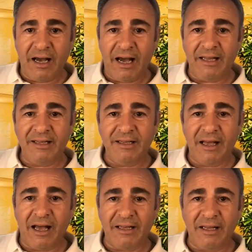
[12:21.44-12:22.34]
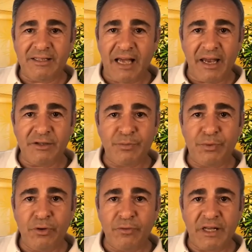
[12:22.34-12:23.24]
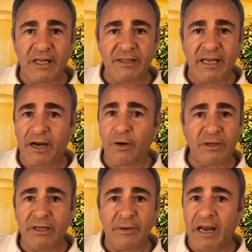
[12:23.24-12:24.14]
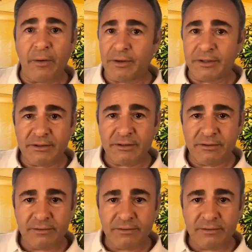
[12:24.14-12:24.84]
and the science proves that they are not even ours.